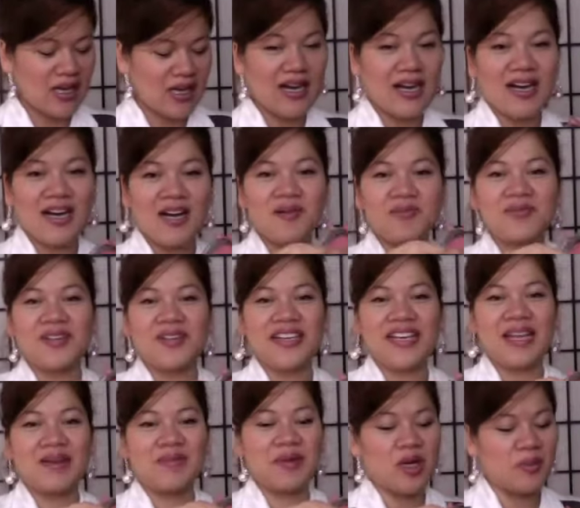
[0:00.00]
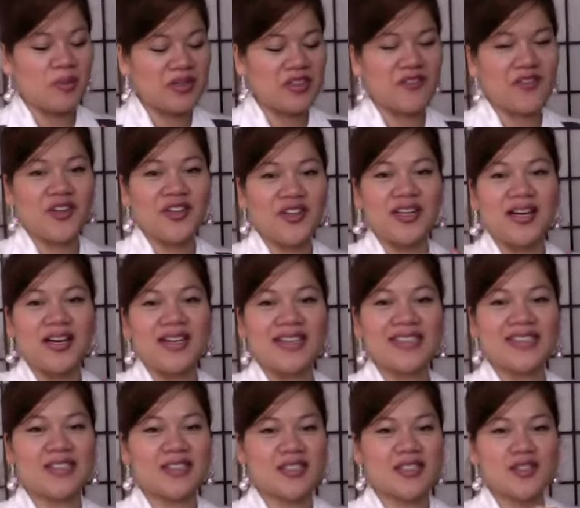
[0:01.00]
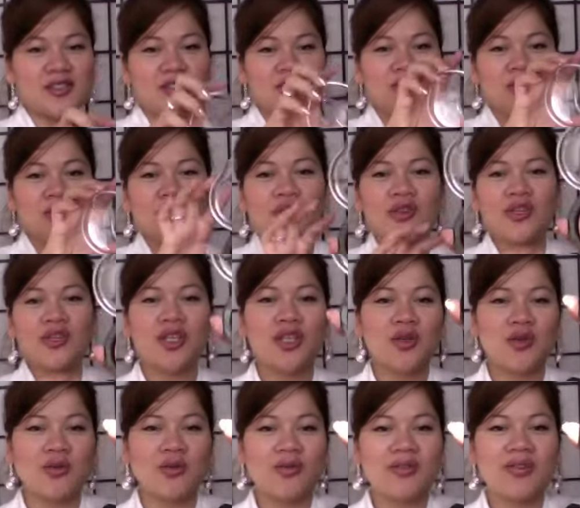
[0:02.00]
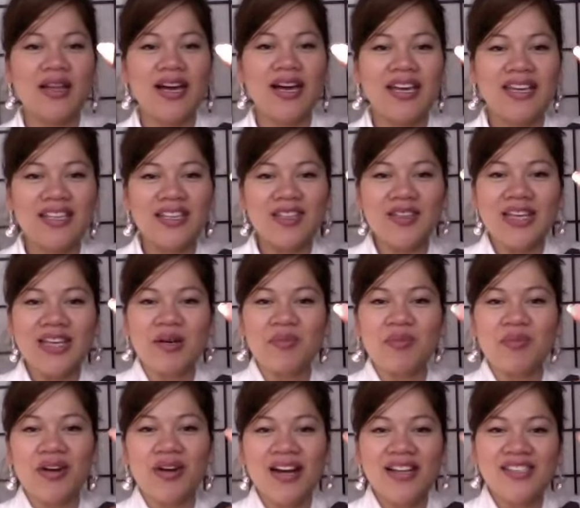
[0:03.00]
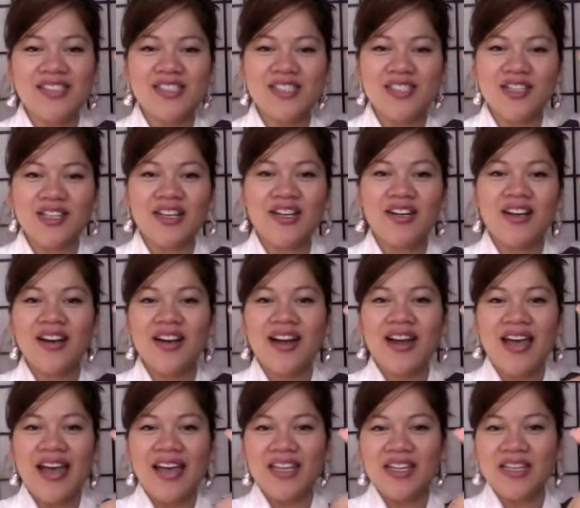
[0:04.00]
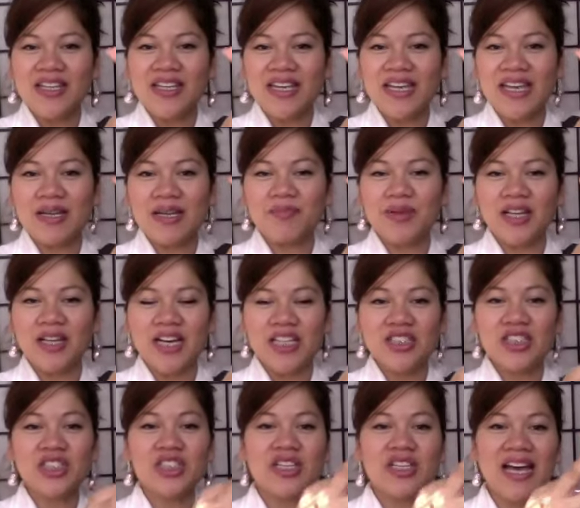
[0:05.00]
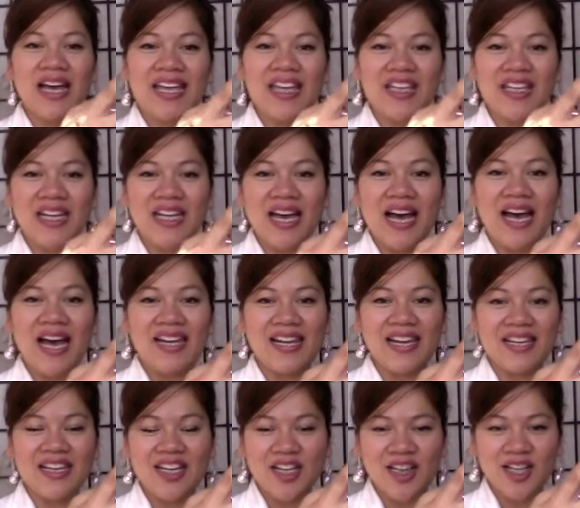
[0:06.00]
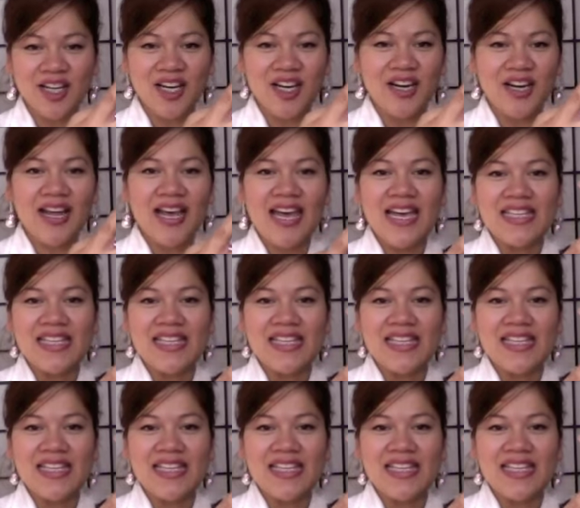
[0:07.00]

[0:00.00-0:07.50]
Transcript: Um, okay, let me open it for you guys. It's so cute. Like, you get a bronzer, you get a blush, and you get a highlight color.